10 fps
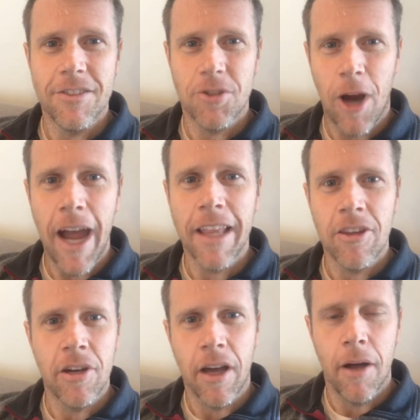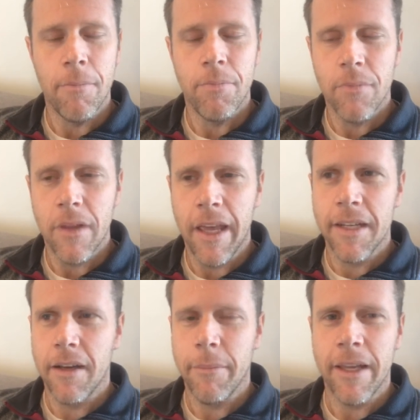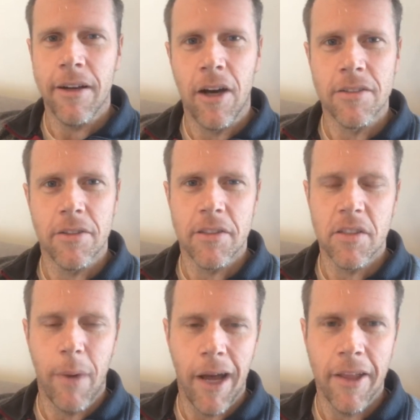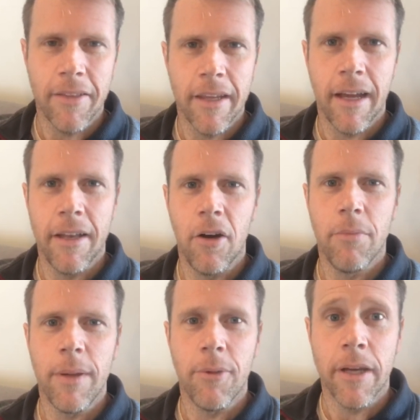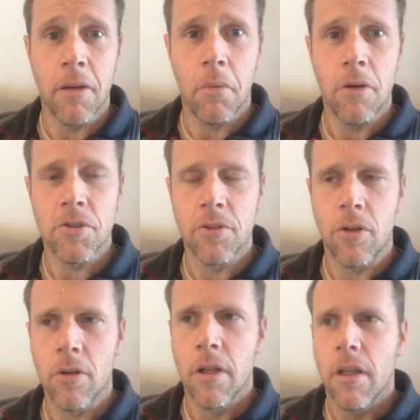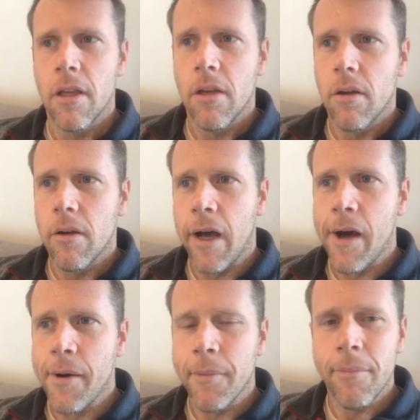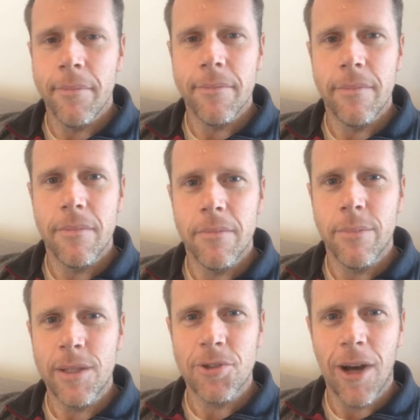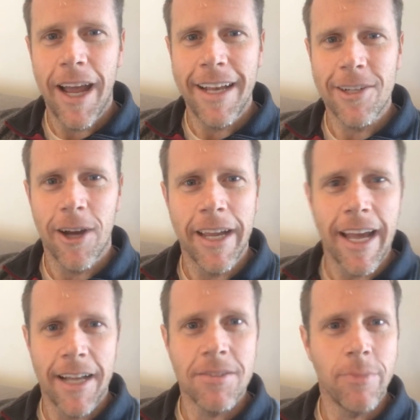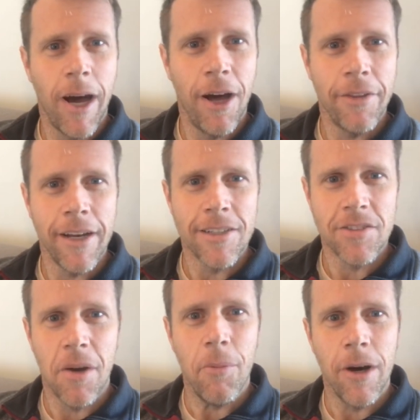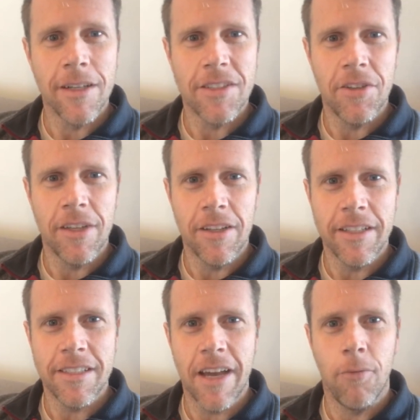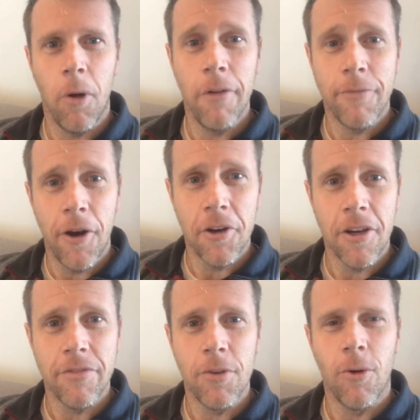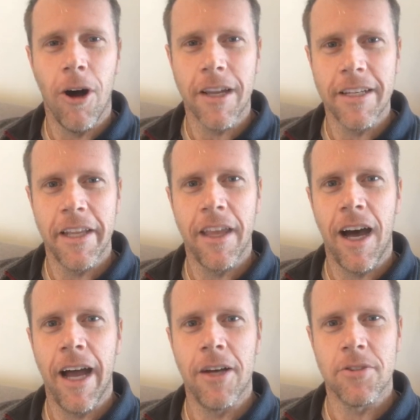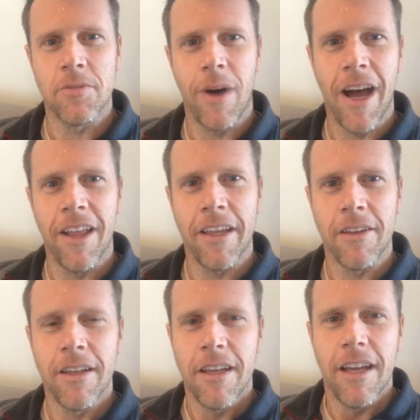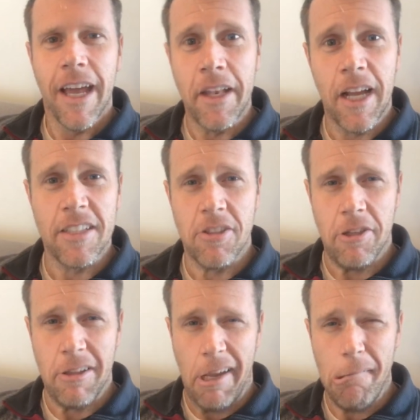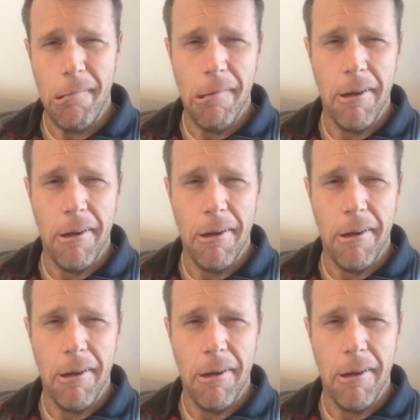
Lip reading: try and look up. And I mean, also the smiling thing. I know people get emotional, but try and crank out a smile there somewhere so you can at least have one photo of you walking down the aisle smiling and not just looking like